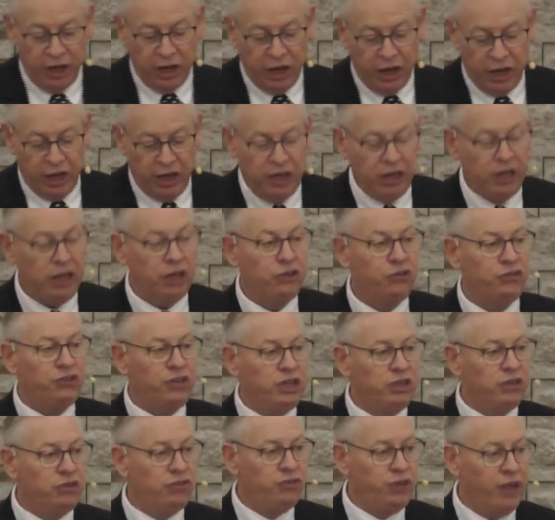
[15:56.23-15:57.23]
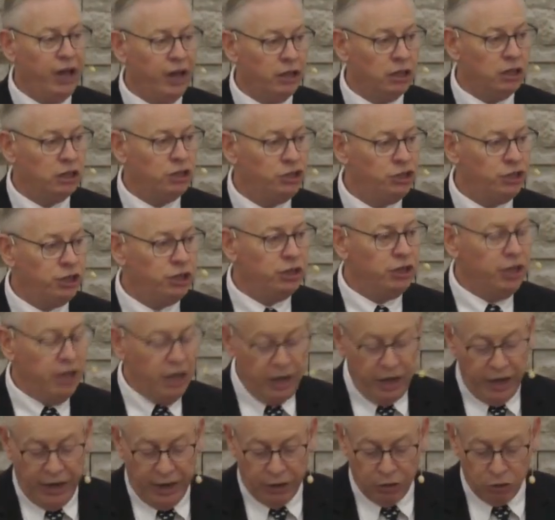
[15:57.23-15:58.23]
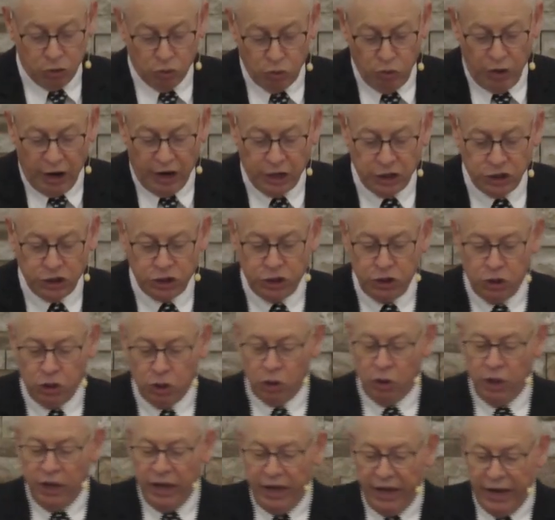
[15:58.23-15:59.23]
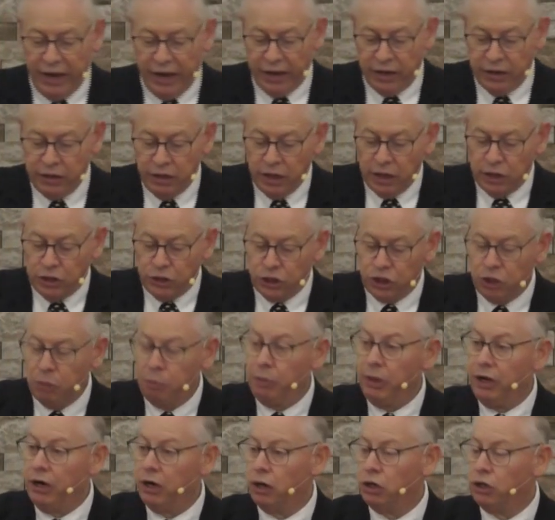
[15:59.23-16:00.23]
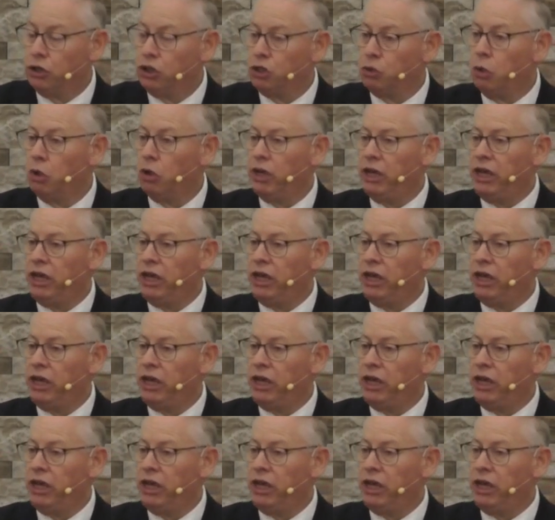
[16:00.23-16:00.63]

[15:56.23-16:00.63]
He is intelligent and rational and spiritual.